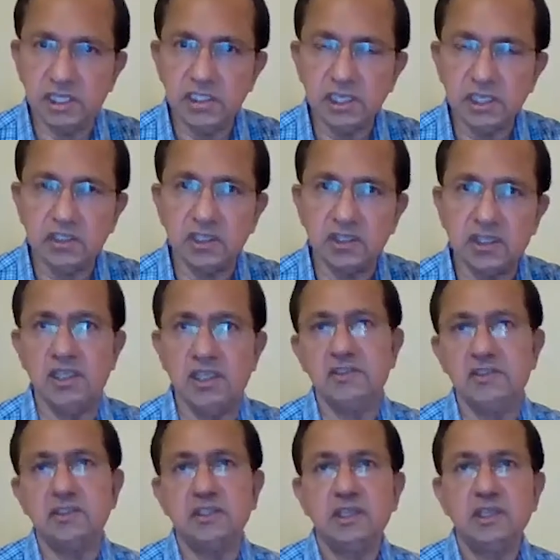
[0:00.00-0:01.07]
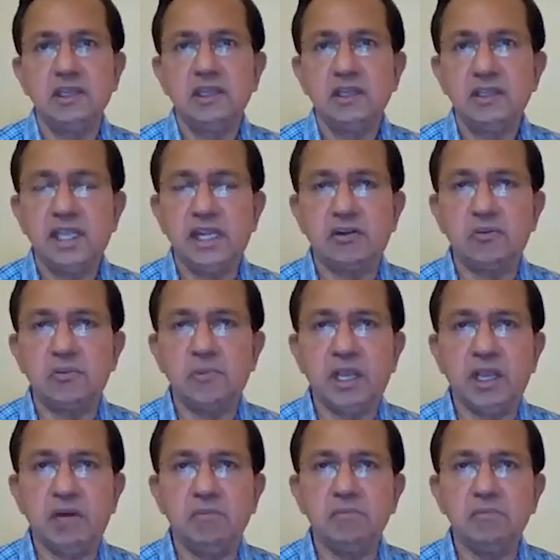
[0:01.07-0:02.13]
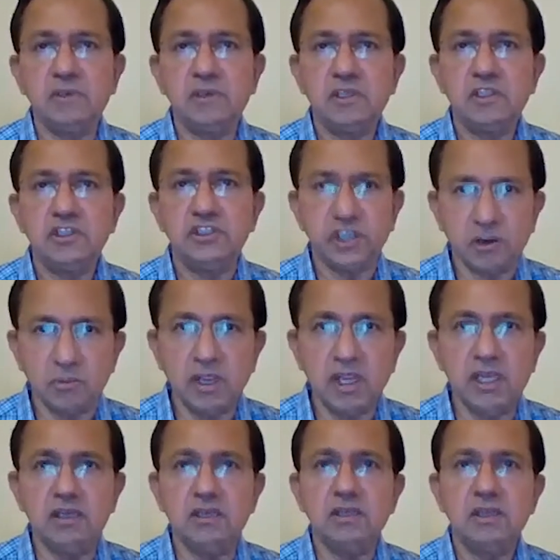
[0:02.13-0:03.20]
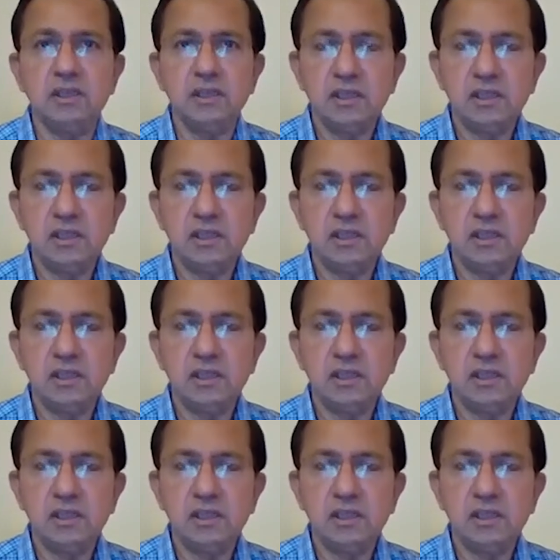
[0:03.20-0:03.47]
These are the things that will become germane